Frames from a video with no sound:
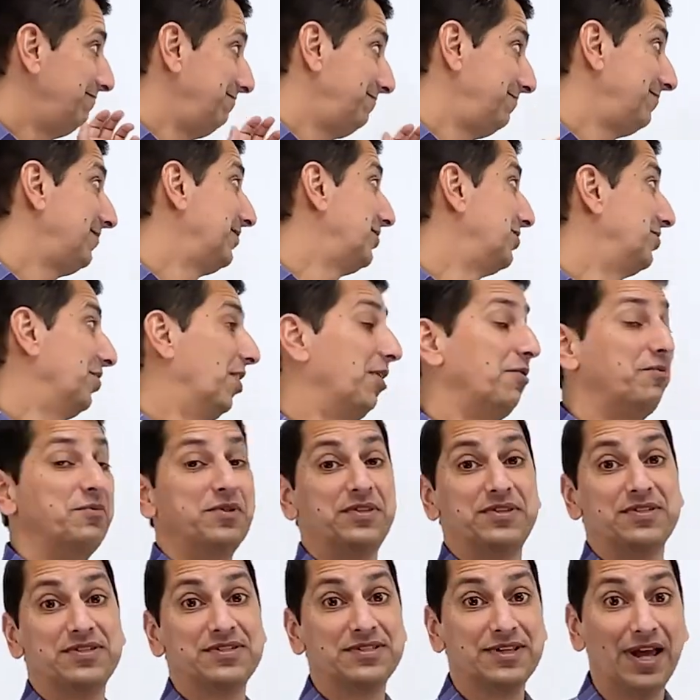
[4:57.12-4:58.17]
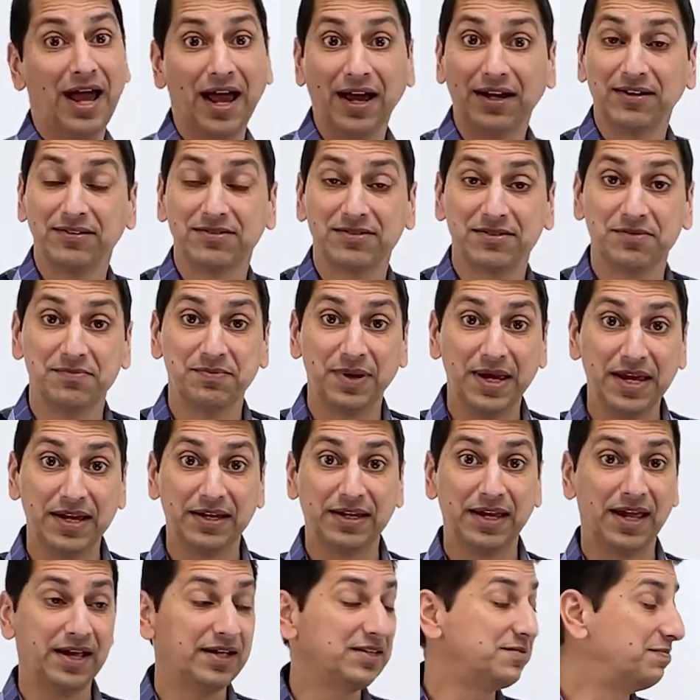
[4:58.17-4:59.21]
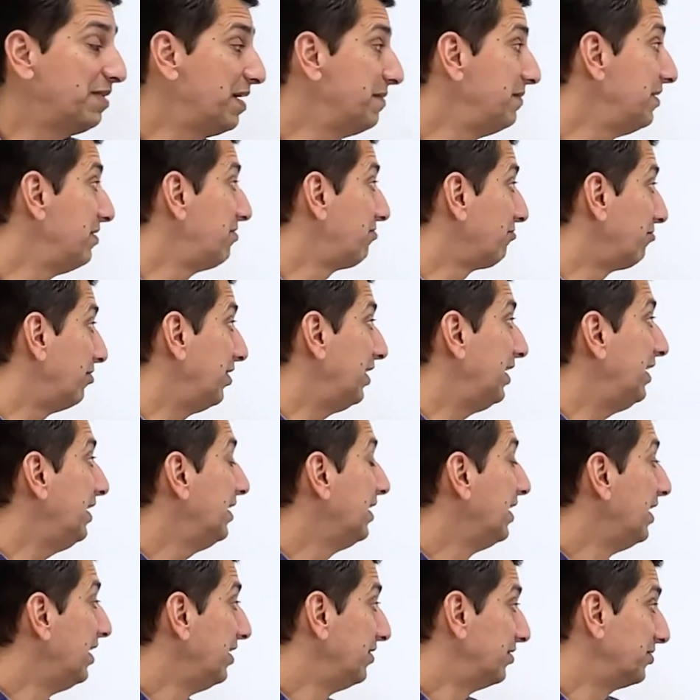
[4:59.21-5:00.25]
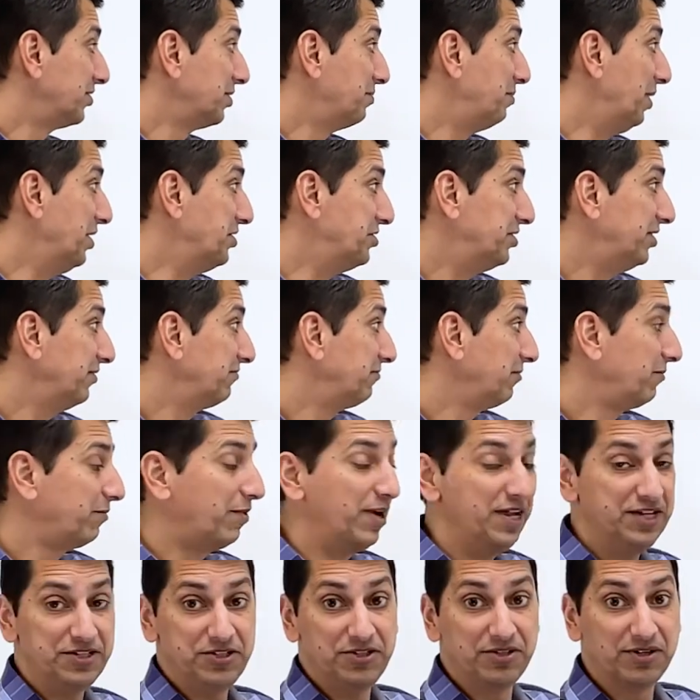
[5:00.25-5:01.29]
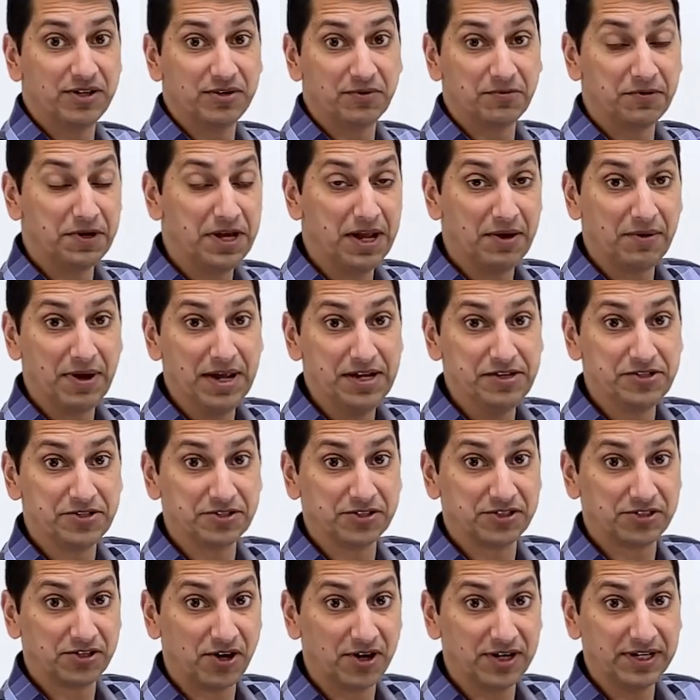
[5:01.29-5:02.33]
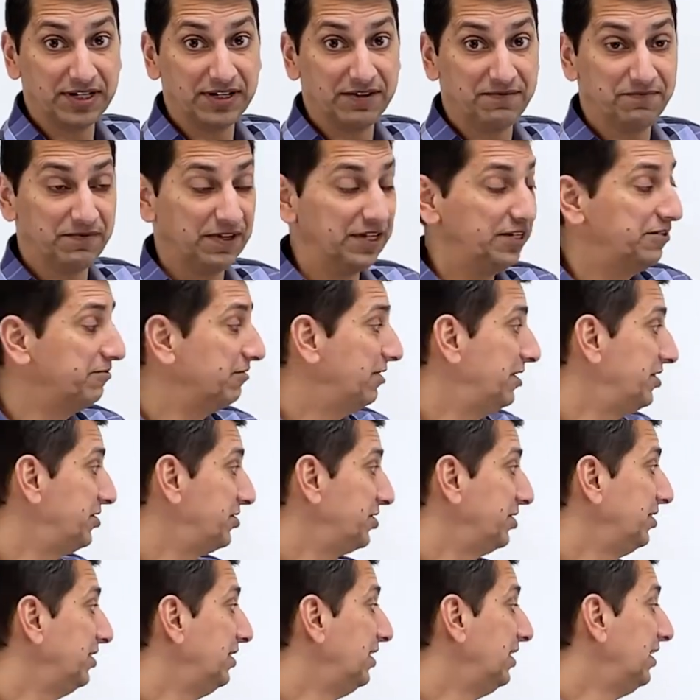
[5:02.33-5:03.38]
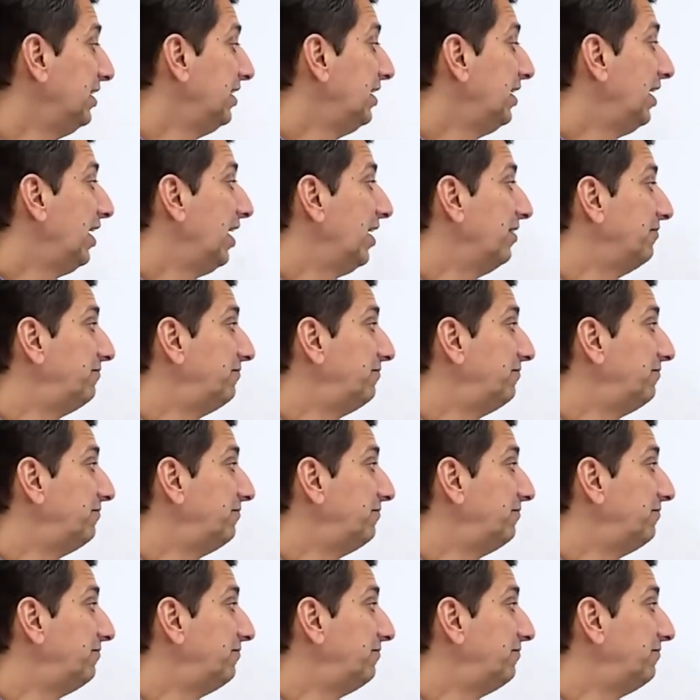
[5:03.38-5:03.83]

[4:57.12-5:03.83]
start with a stack of some pancakes, maybe three. There's a bunch of different ways you could rearrange your starting configuration and